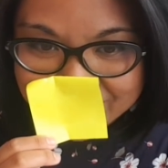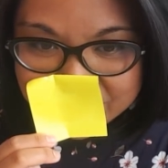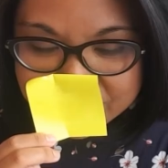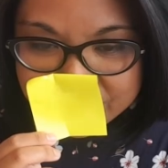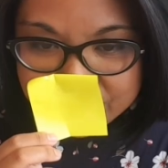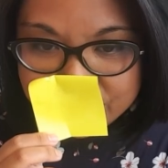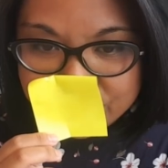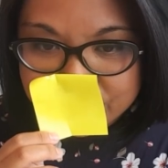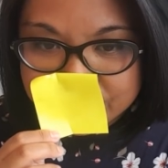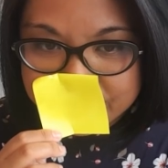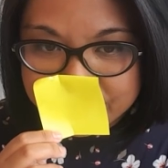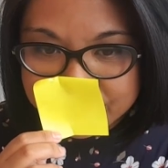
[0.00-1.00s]

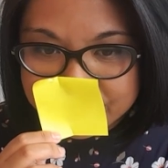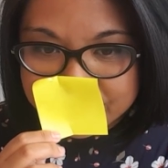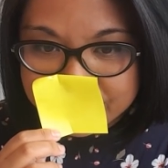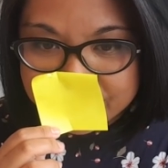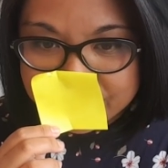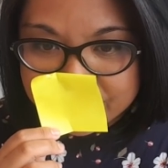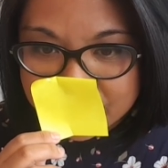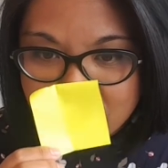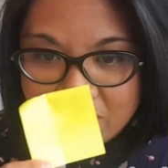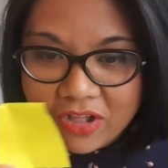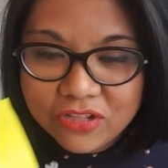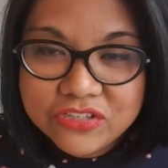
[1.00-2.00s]
So
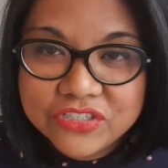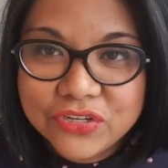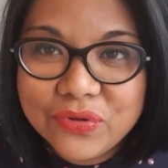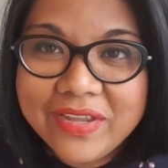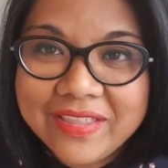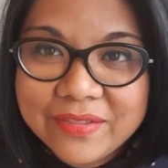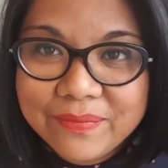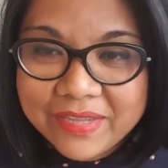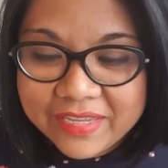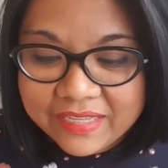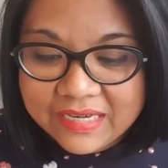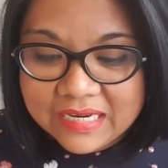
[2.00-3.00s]
also in the
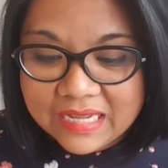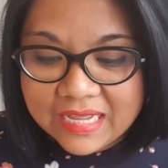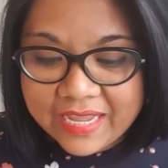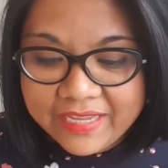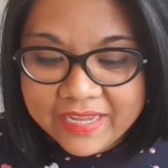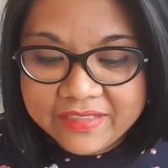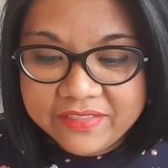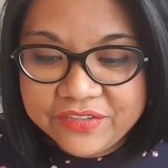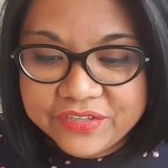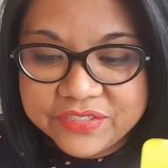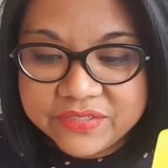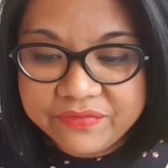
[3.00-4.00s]
mid, I get
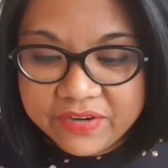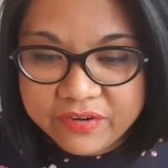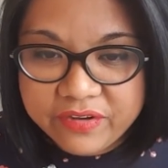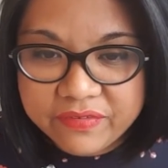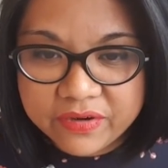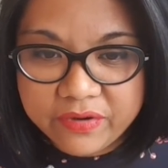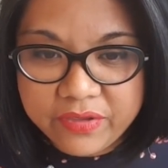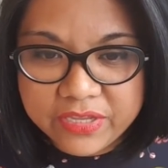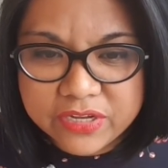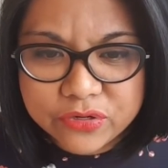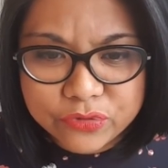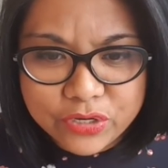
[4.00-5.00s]
this very, very
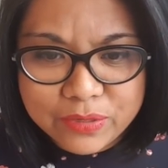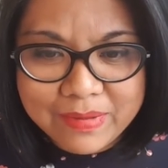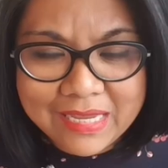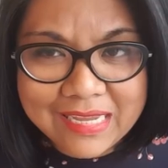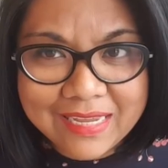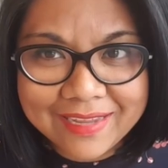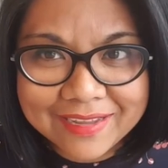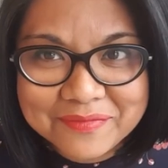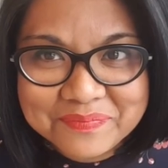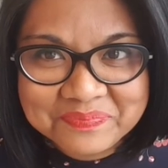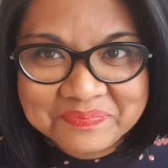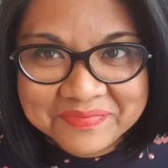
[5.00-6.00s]
creamy
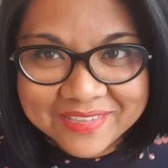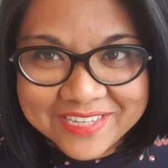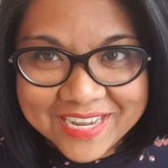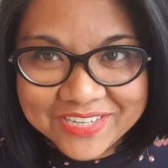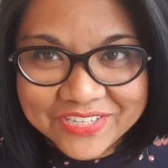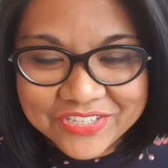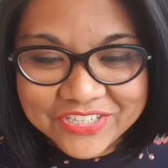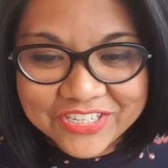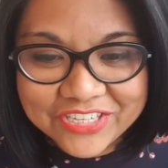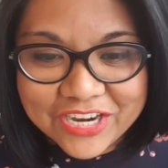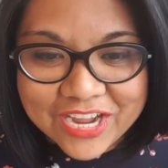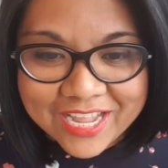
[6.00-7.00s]

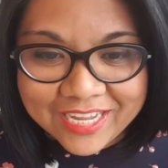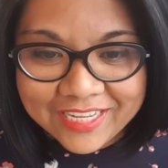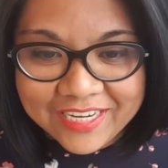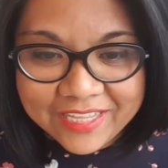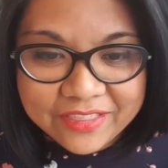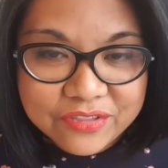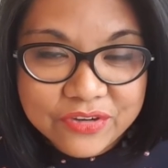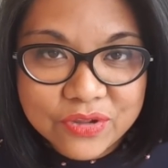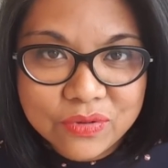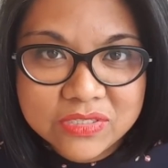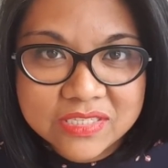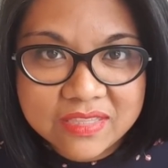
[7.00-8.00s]
texture. In the
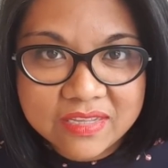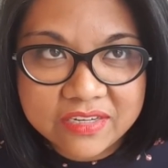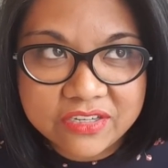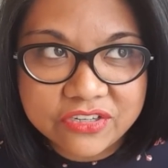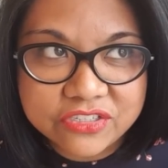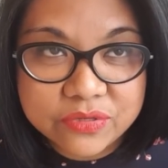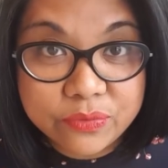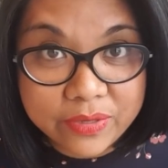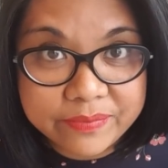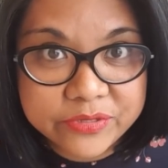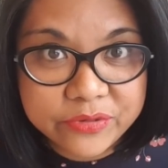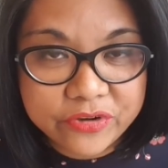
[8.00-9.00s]
notes, there's
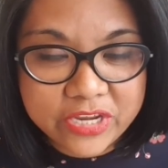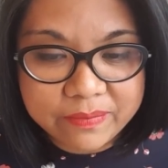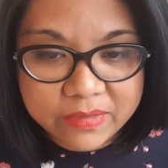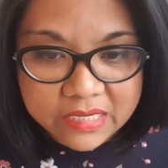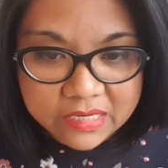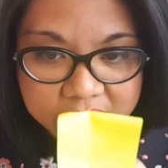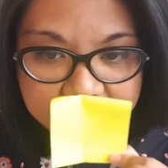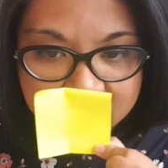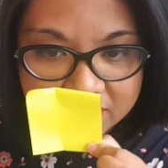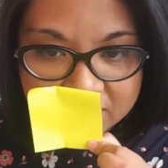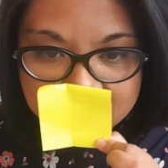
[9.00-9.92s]
whipped cream in here.